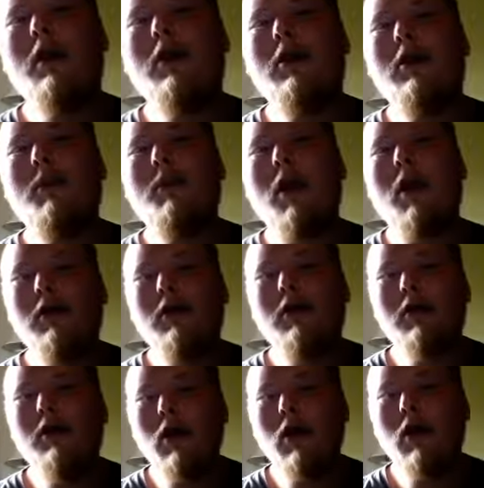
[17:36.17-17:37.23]
if you're going
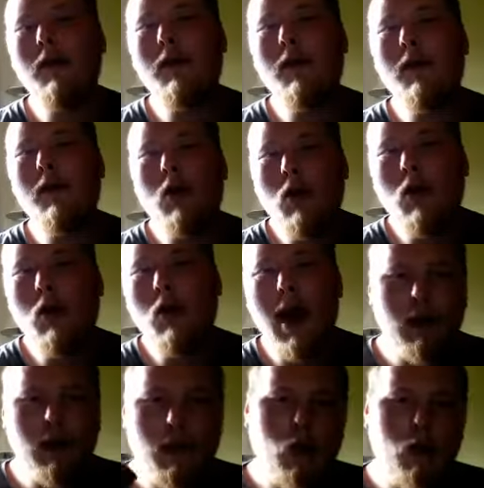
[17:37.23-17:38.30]
back and forth
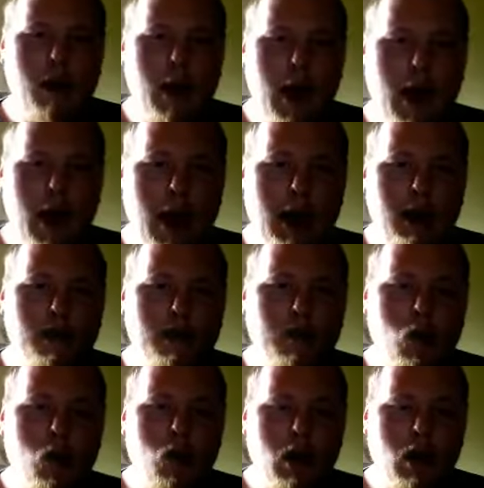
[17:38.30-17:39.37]
on your
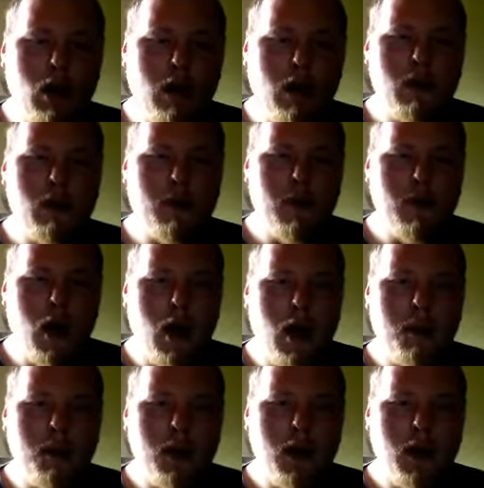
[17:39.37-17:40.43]
vape,
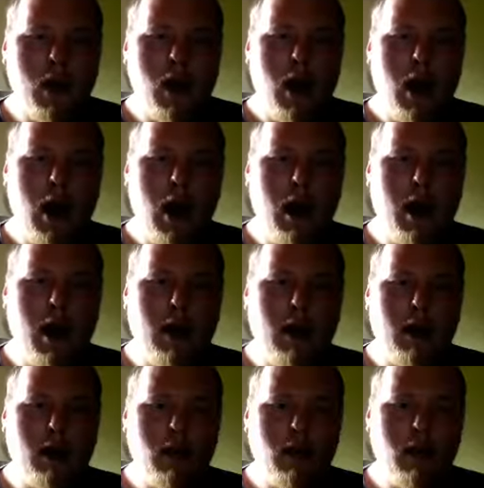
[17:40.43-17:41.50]
and
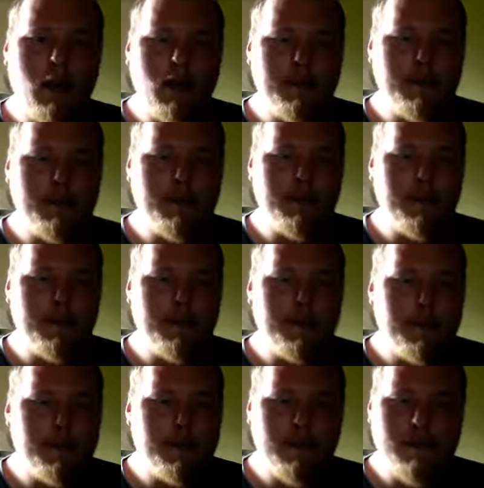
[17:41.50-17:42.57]
it just
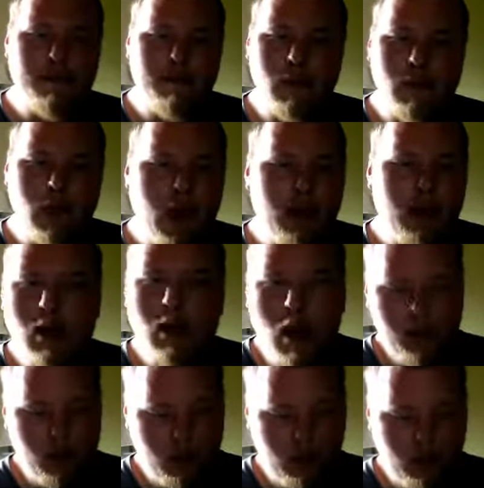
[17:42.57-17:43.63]
causes, especially if you take
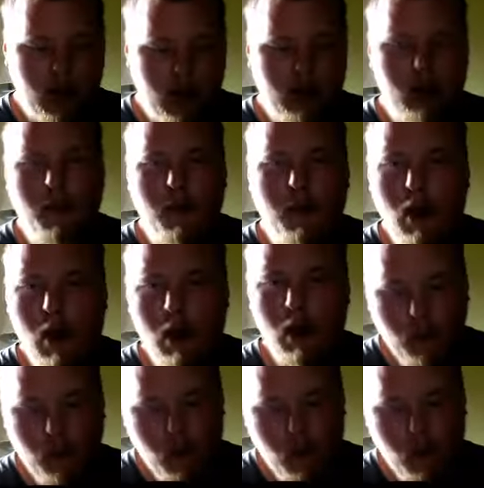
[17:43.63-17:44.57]
4 hits, man.